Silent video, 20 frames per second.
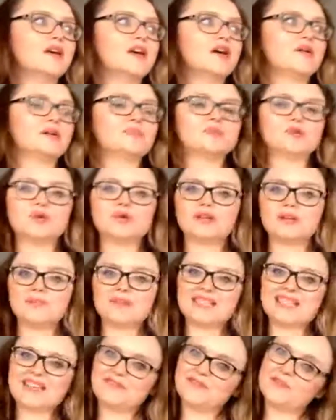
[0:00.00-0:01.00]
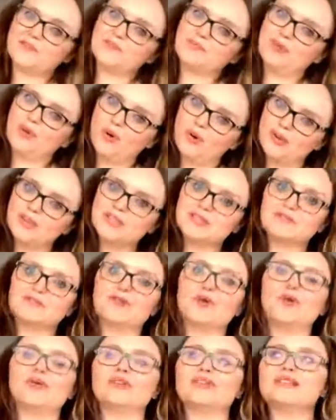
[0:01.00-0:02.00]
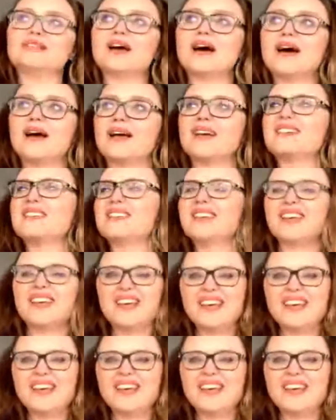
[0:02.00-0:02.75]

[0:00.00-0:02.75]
when I'm talking about different points of contact,